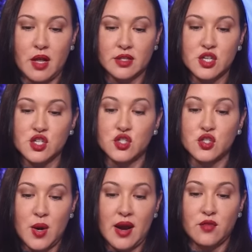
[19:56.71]
of
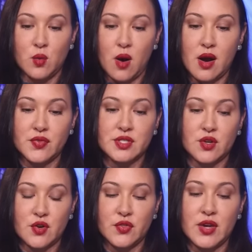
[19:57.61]
politicians to ever walk
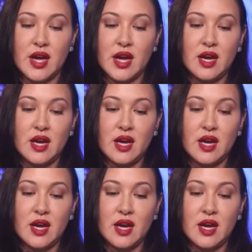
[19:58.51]
this earth.